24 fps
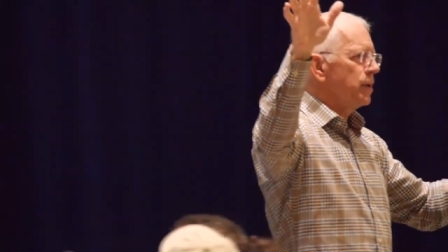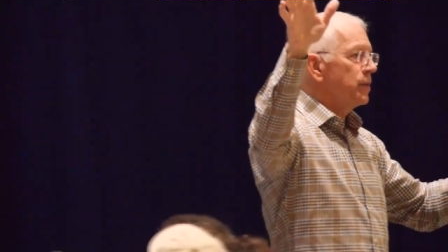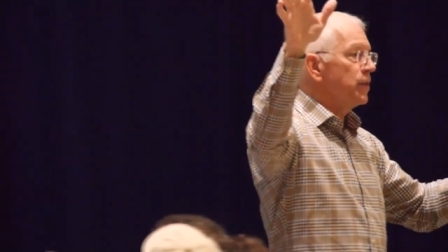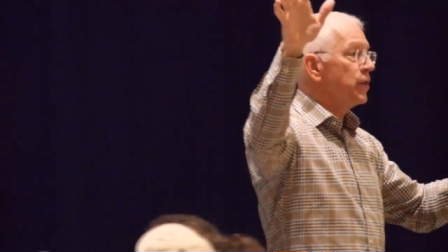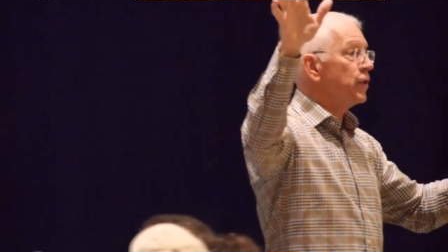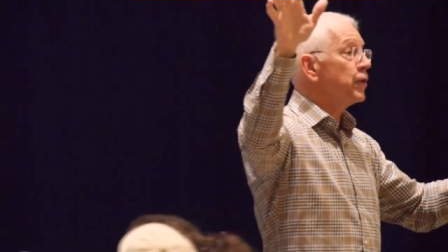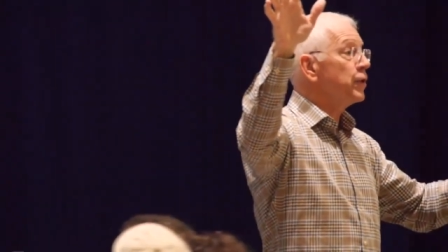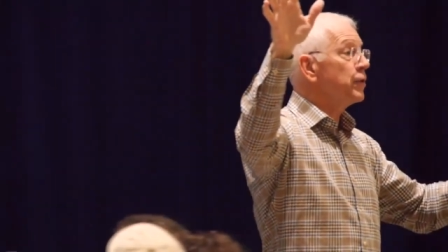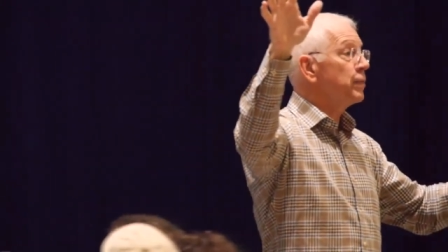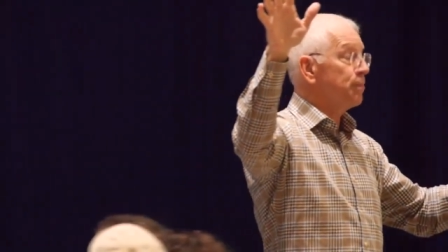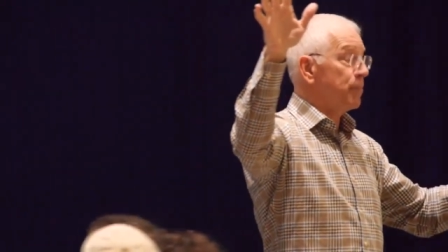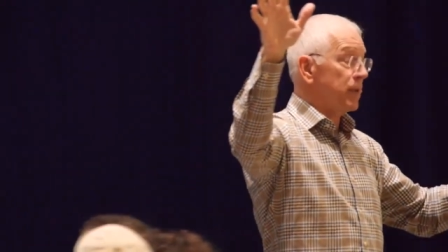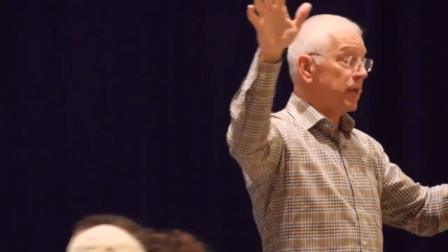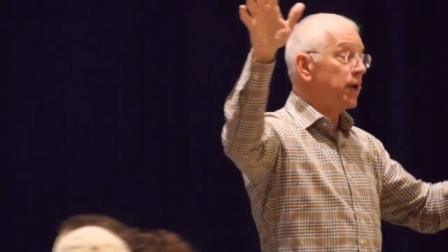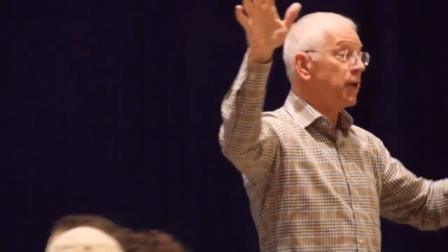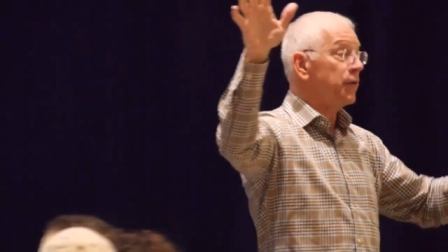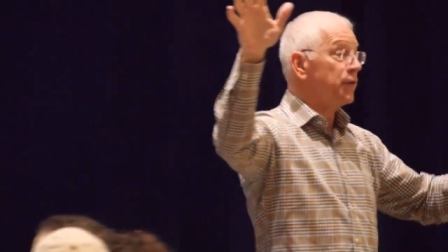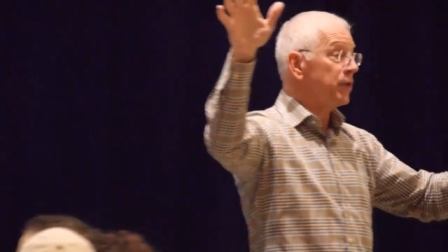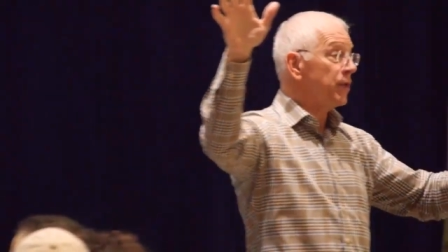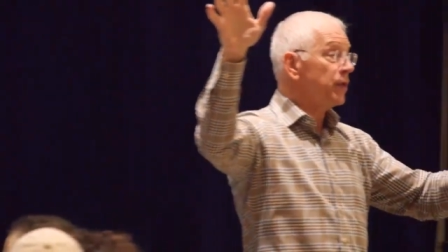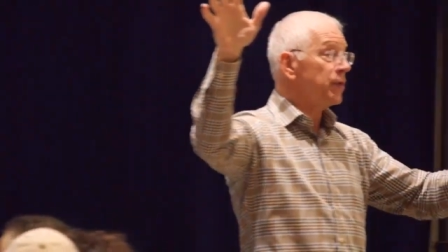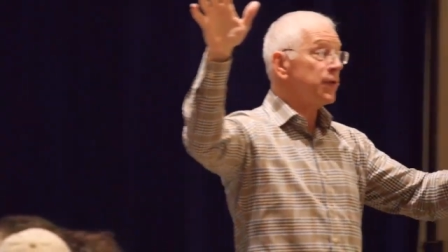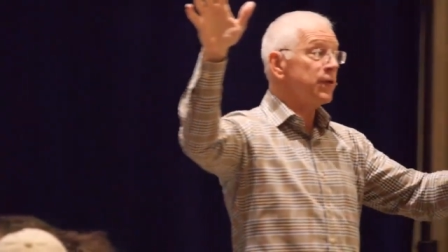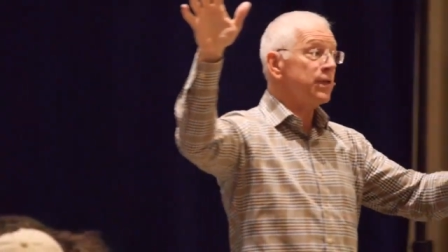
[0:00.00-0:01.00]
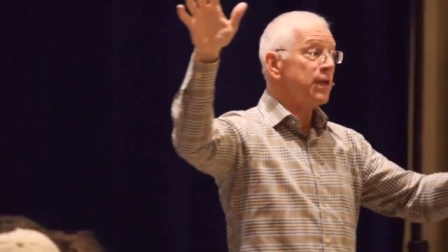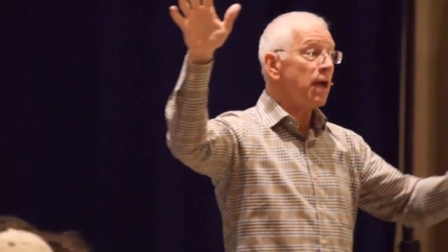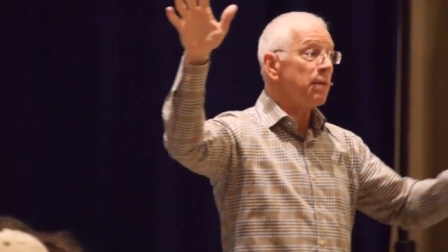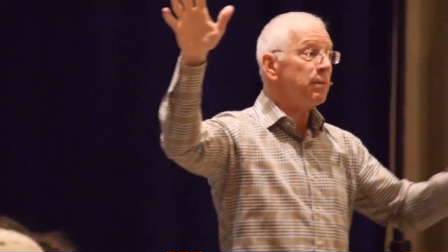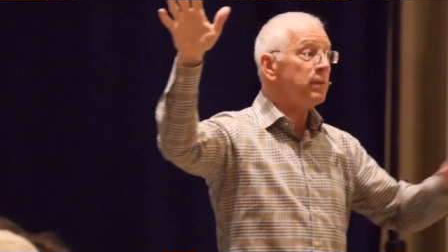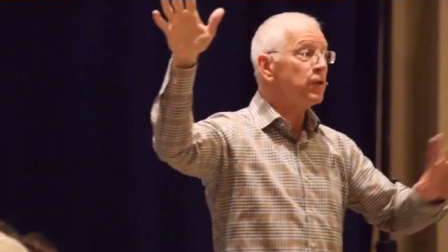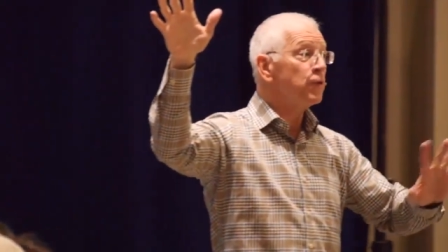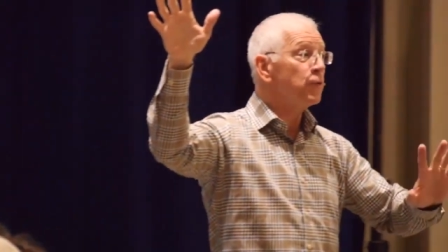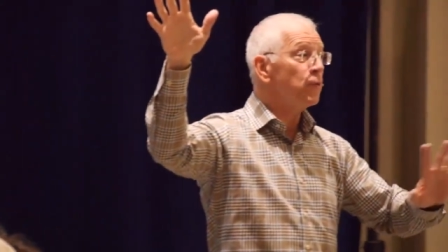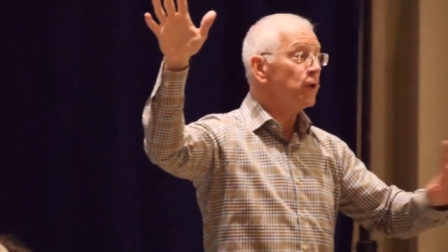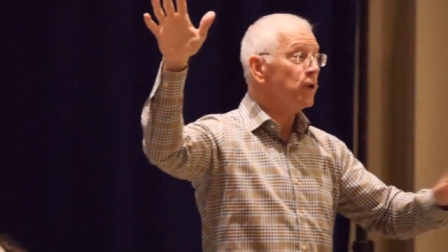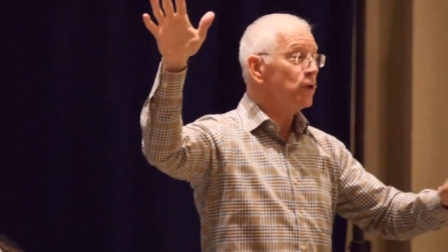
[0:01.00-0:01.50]
This is because this is
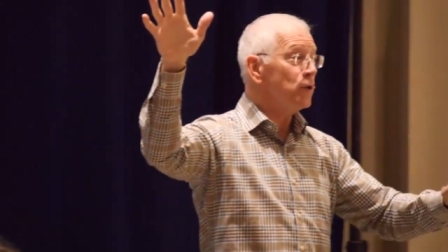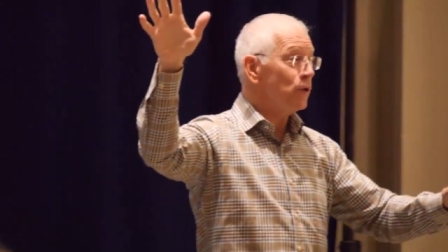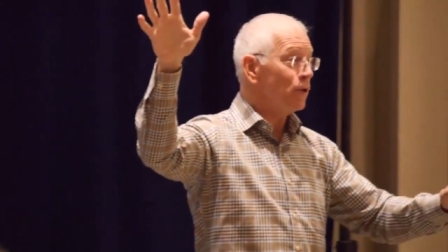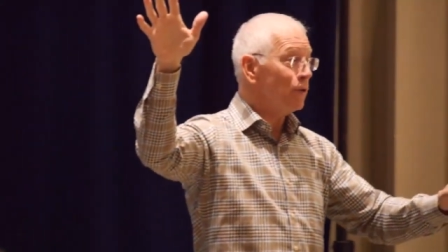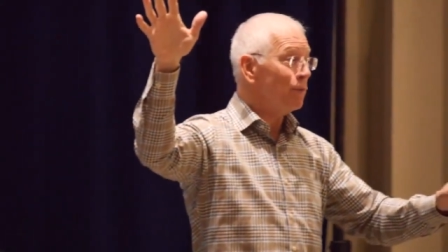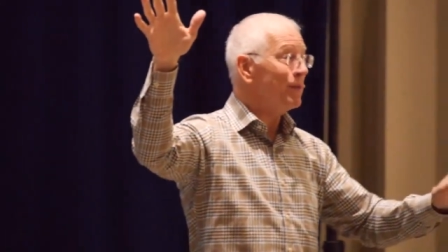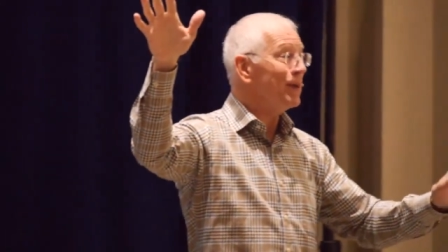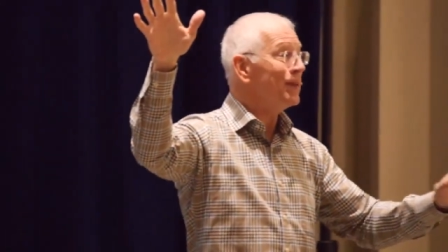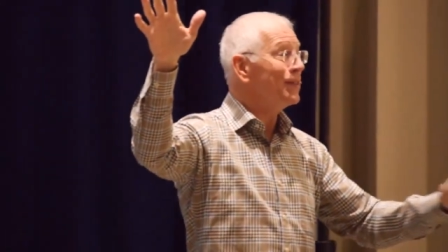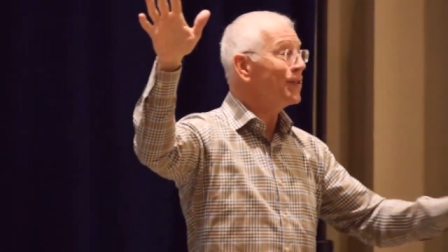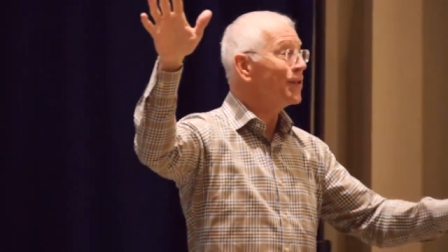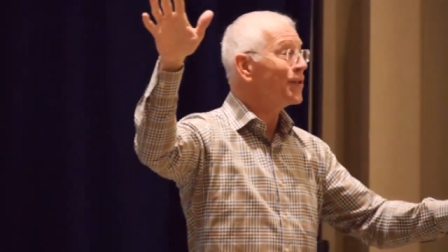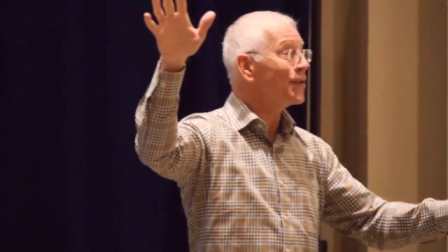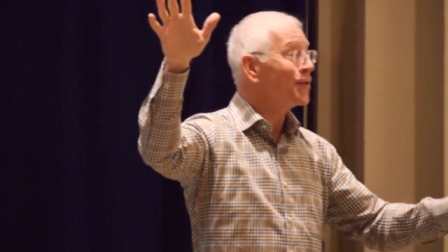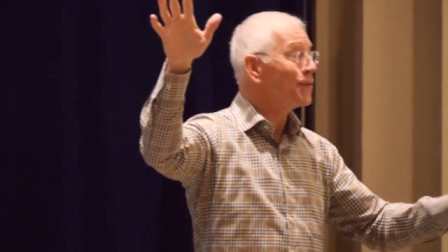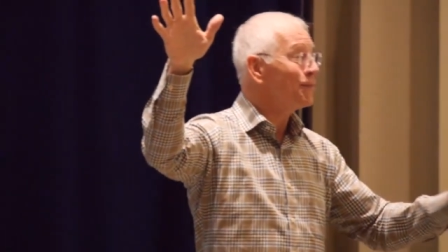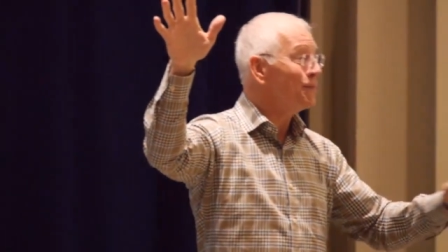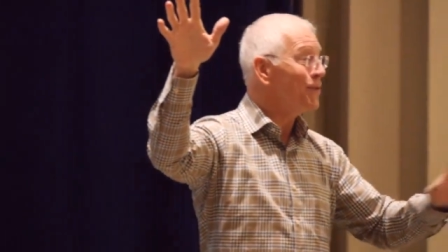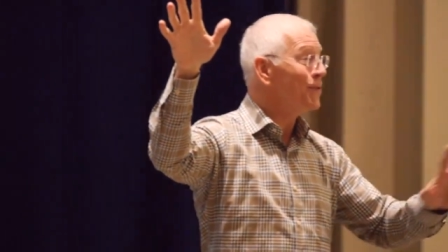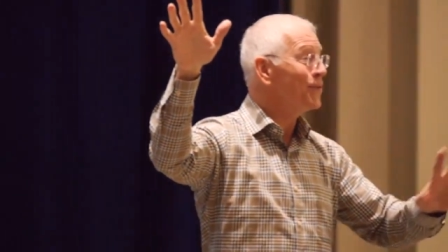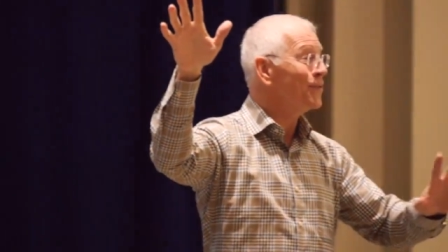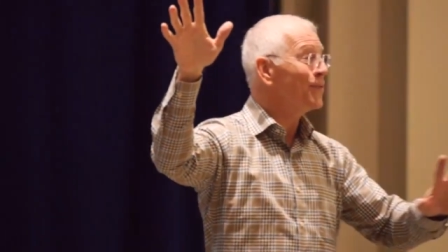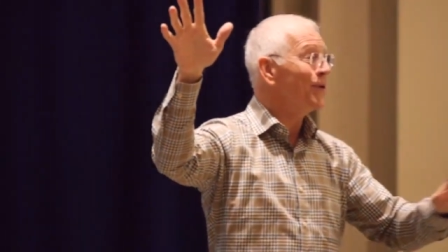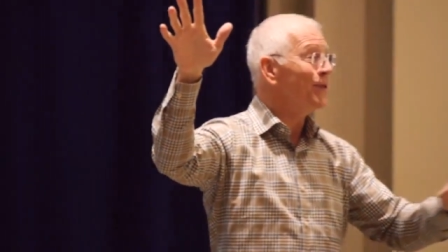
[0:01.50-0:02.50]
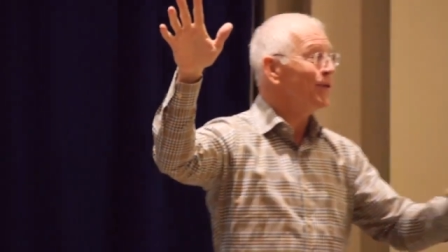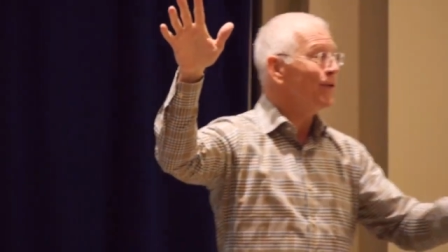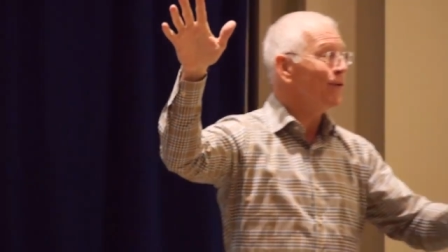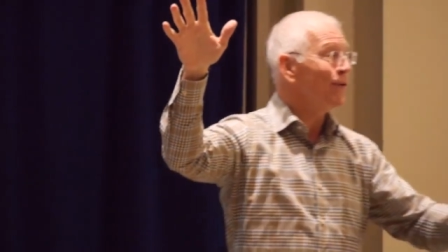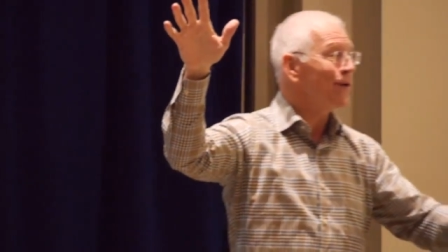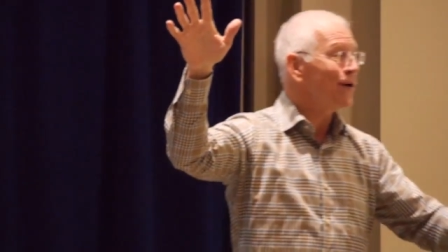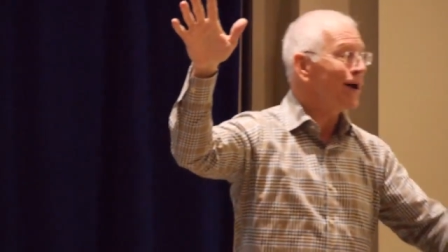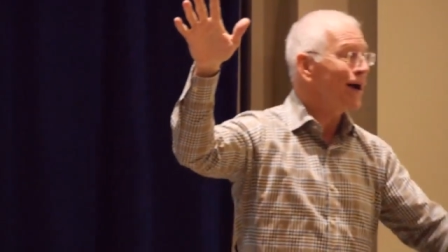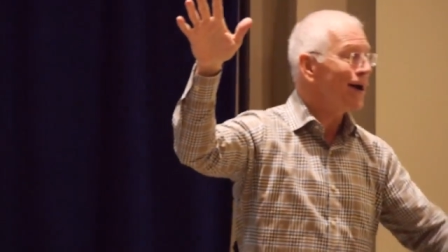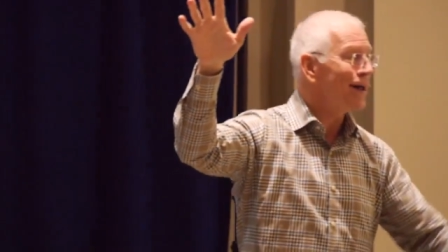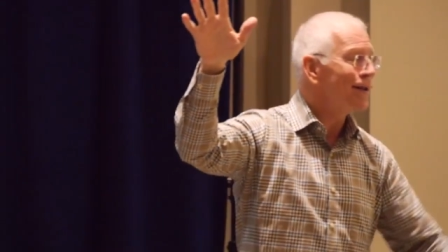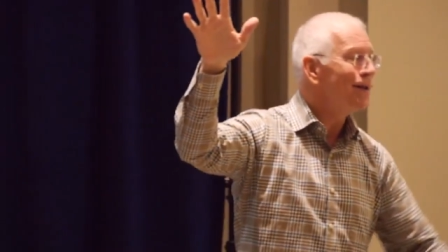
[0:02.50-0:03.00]
not between you and me. This is between you
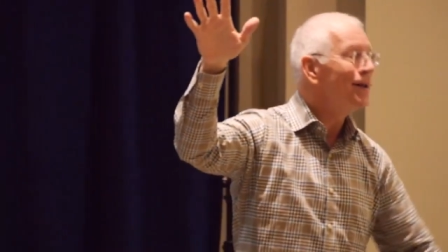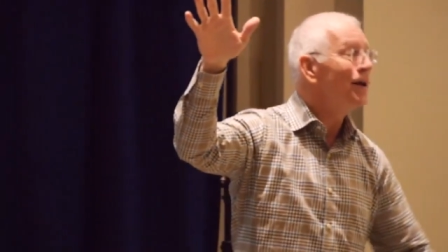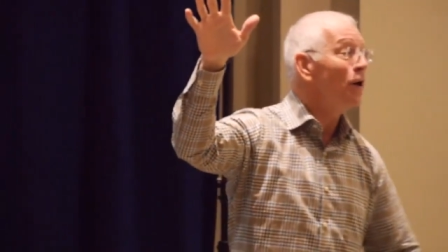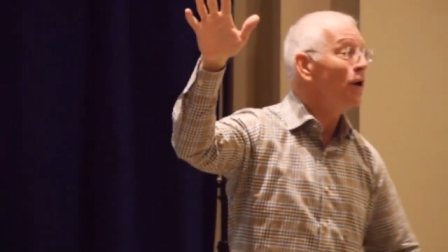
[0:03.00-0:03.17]
and God,